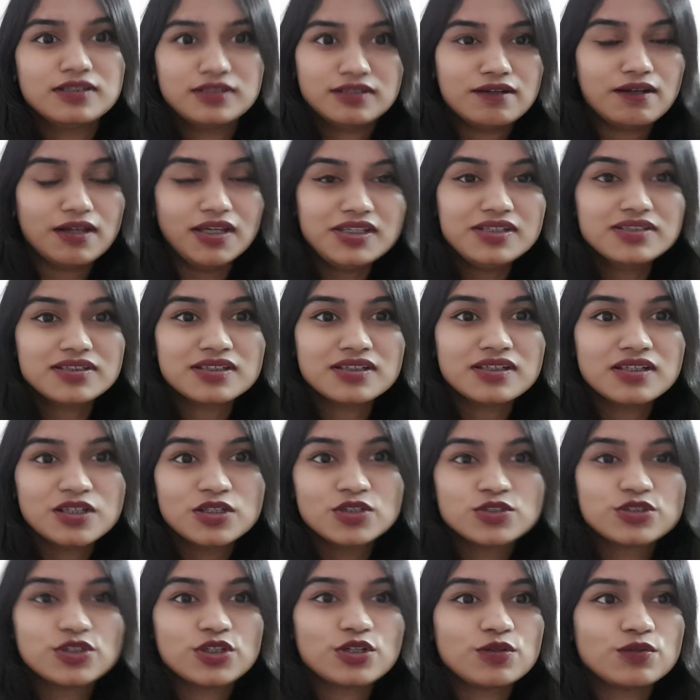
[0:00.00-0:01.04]
right?
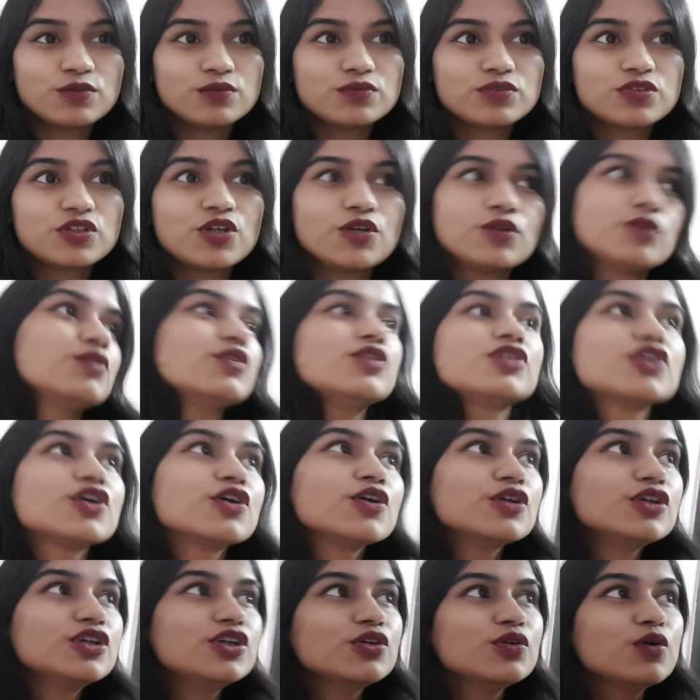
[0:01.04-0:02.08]
So
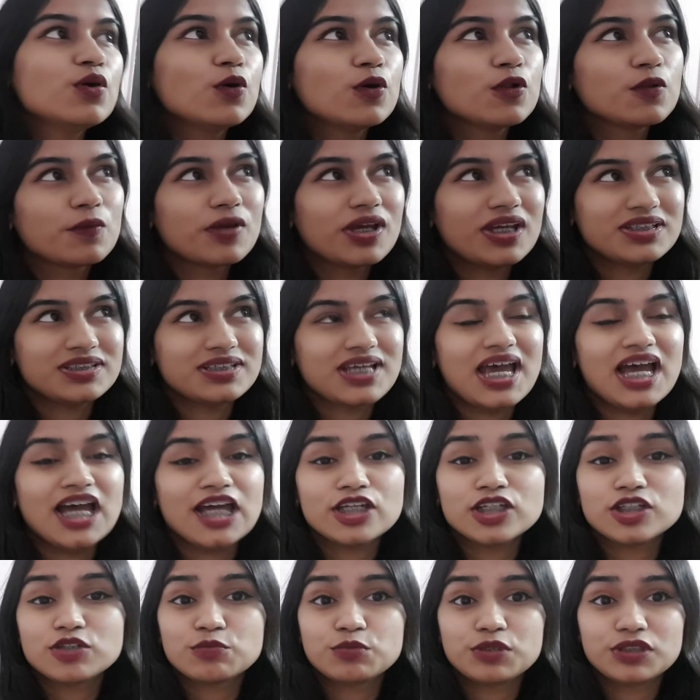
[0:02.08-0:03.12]
you always
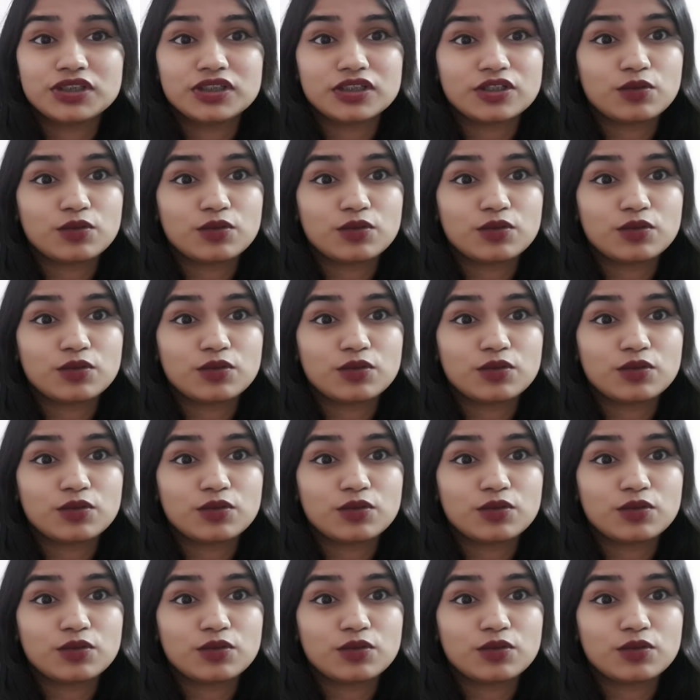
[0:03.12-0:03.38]
end with a